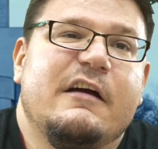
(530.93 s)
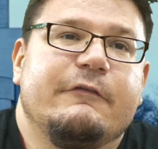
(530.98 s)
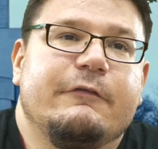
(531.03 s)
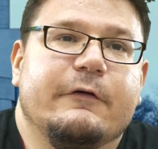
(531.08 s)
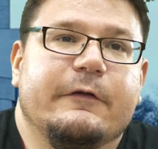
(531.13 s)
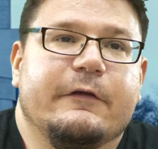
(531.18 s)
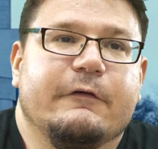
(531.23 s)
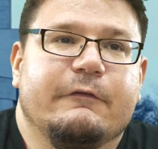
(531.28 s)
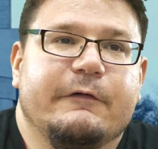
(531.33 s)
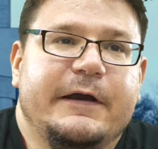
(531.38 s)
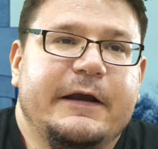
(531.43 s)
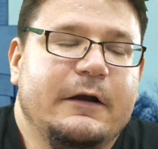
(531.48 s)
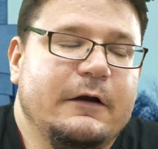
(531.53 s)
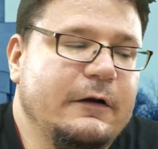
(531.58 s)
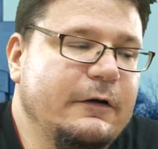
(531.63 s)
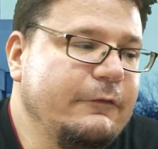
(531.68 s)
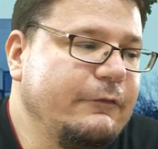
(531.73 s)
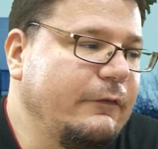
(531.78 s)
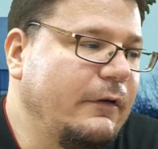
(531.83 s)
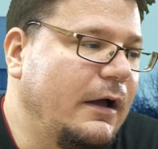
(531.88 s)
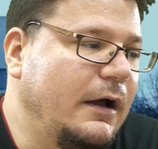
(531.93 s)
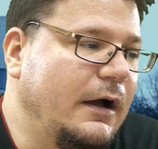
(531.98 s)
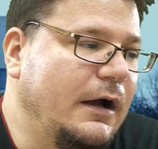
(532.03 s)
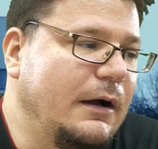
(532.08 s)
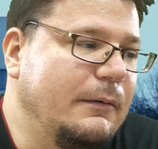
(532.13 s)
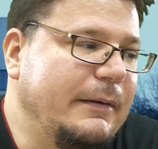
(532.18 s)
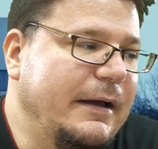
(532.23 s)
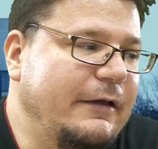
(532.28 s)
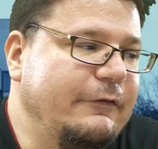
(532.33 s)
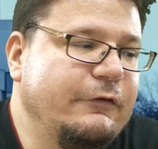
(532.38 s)
For the readers,
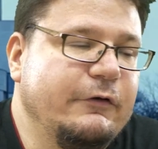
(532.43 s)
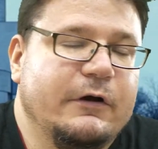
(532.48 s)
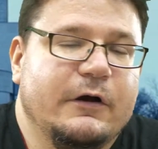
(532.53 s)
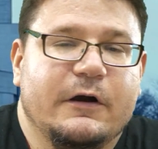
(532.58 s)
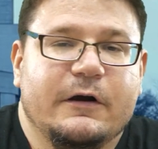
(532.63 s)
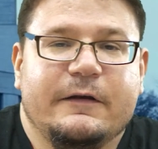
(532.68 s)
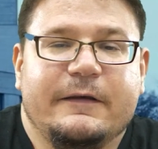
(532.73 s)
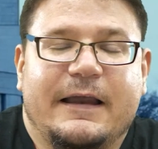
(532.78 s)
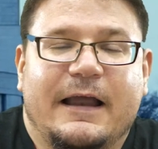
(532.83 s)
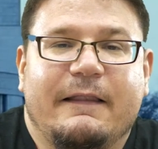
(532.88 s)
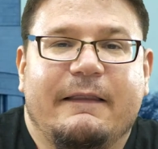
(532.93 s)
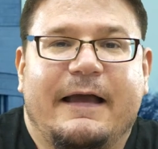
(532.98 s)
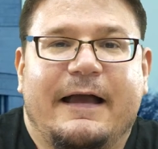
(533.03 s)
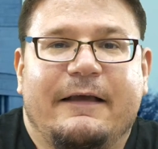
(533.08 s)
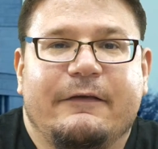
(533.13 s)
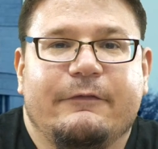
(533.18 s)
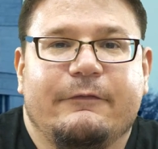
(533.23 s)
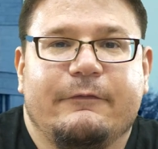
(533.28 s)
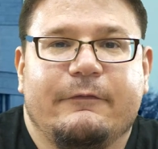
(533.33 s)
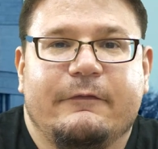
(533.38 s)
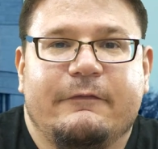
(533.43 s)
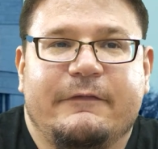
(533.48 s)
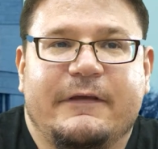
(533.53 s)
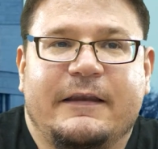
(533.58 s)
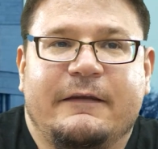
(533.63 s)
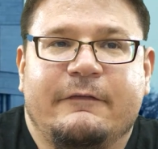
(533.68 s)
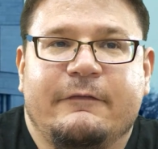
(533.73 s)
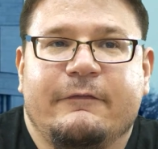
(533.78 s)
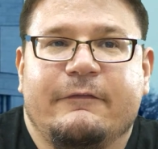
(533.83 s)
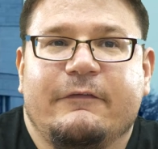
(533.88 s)
um, as you heard in that last
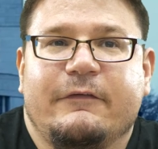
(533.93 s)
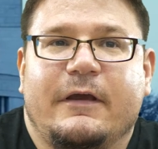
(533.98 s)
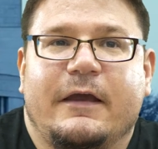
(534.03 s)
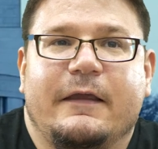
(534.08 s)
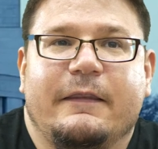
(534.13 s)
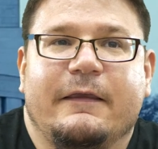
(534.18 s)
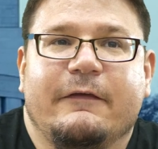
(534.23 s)
sentence,